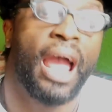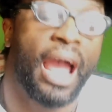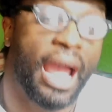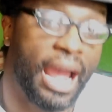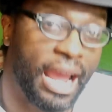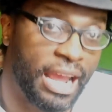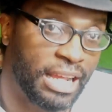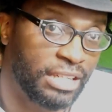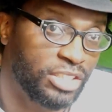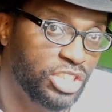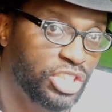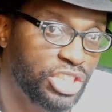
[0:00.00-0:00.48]

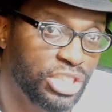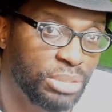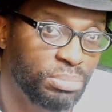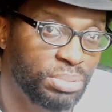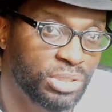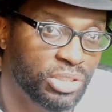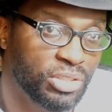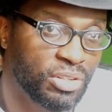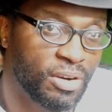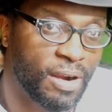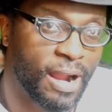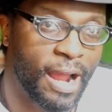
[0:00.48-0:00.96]
and
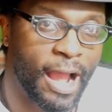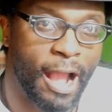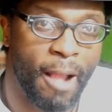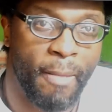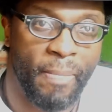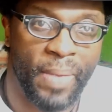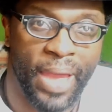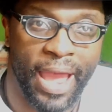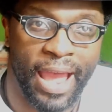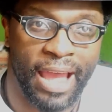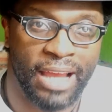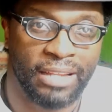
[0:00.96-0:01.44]

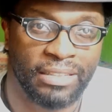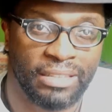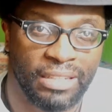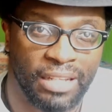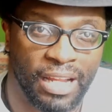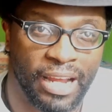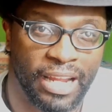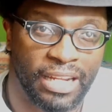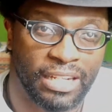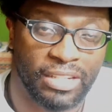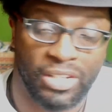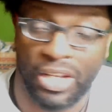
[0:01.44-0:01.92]
subscribe and
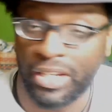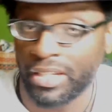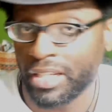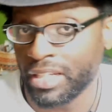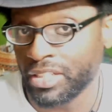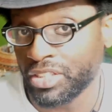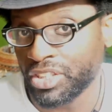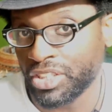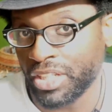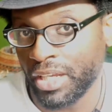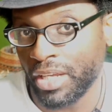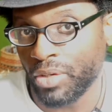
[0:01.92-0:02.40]
like I
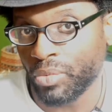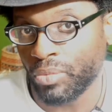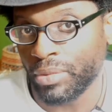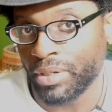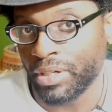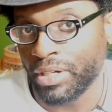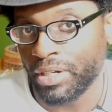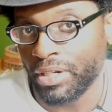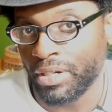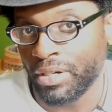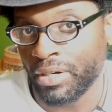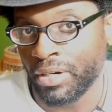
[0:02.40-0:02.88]
said, we're
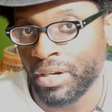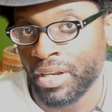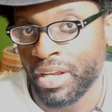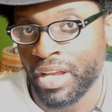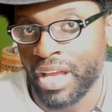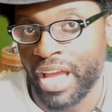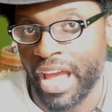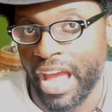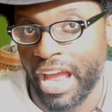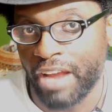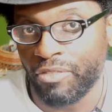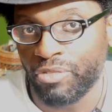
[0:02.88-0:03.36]
here
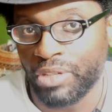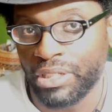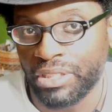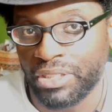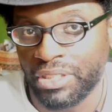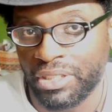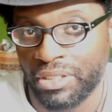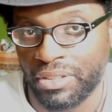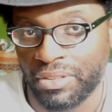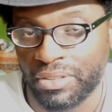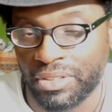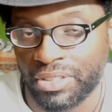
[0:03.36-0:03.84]
every
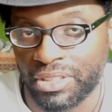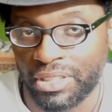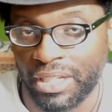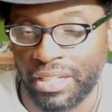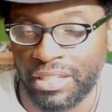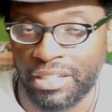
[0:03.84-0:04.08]
Tuesday.